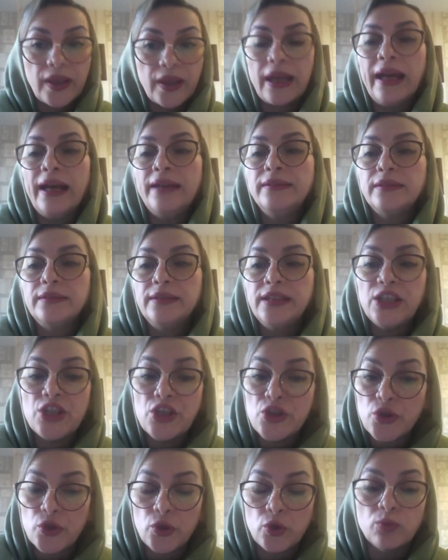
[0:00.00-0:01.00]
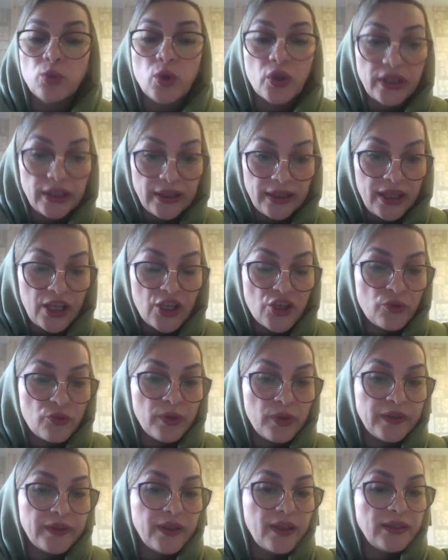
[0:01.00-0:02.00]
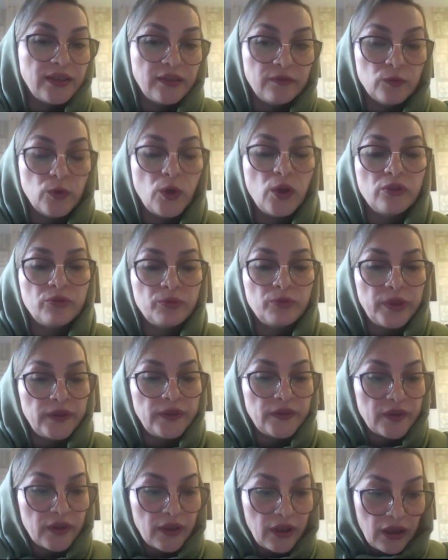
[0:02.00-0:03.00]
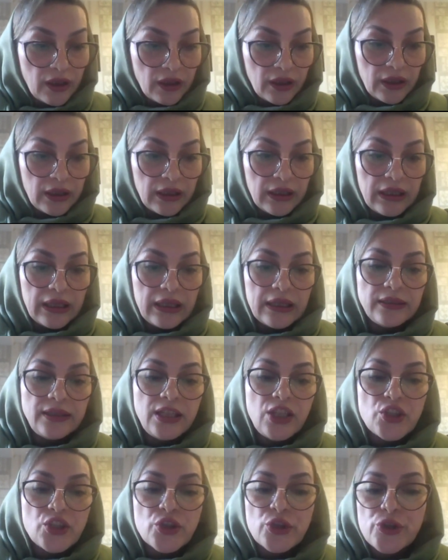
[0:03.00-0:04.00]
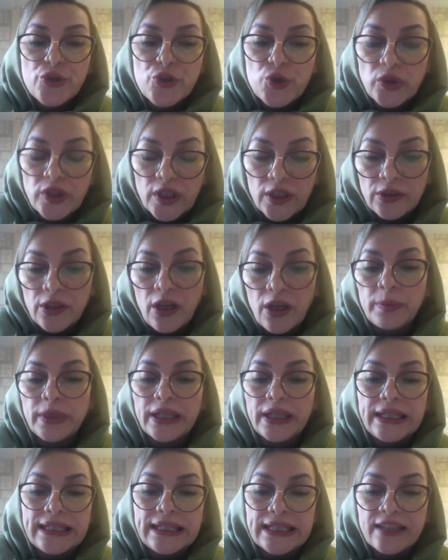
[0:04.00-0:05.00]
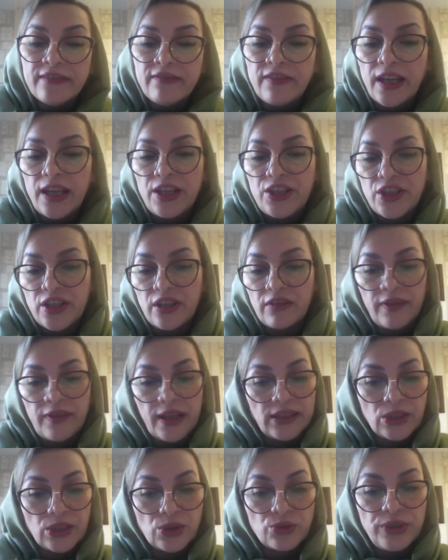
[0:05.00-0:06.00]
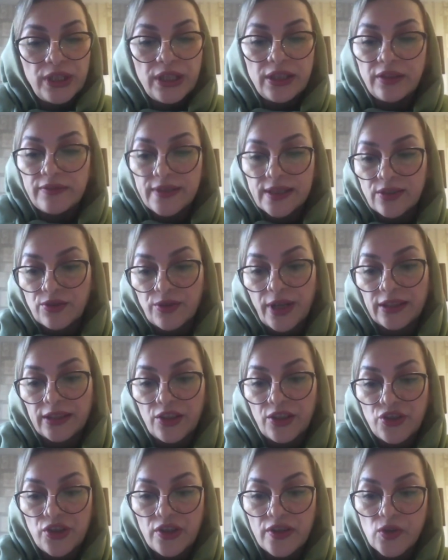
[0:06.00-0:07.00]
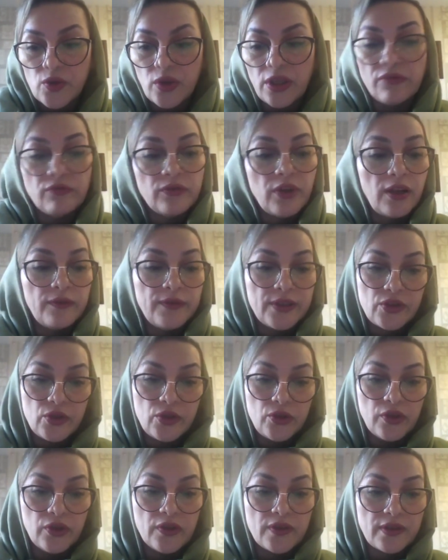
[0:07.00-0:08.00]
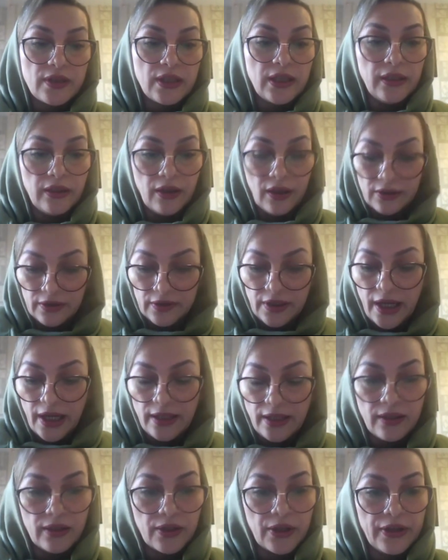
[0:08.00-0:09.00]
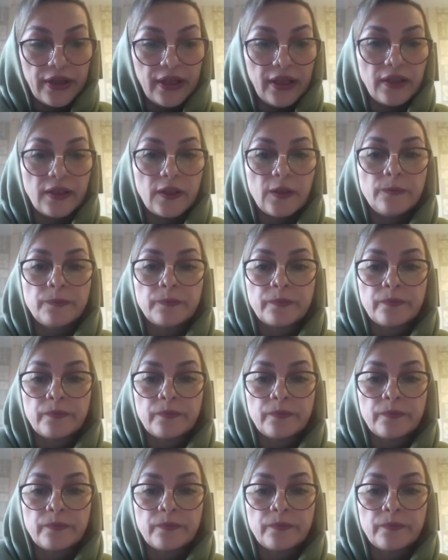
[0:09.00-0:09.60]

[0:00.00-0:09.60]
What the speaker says: and lead to more engagement and involvement. Teachers should adopt innovative and creative strategies to involve students in online learning.